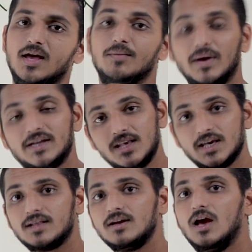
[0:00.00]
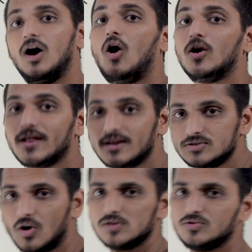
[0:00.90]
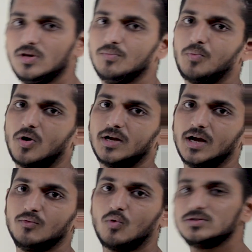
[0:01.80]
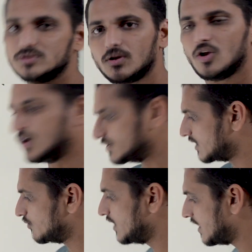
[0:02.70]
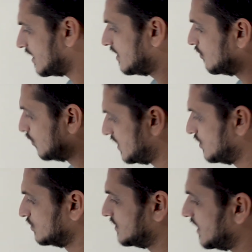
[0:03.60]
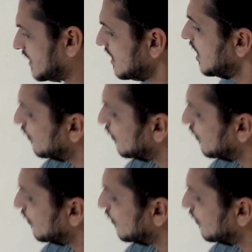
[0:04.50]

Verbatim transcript: But here order is also important. What's the logic we use here?